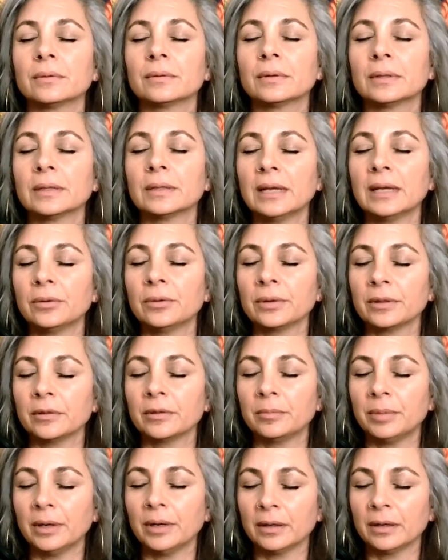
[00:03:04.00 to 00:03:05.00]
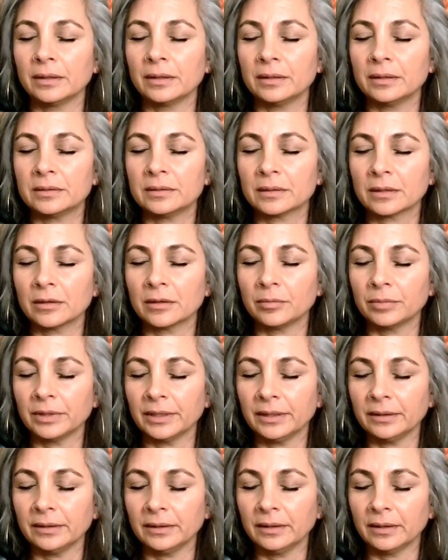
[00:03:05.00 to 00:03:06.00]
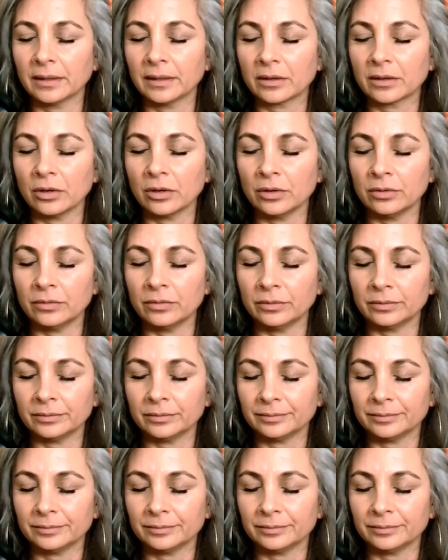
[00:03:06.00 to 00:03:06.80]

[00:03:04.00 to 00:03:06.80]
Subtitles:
Allowing the body to completely let go.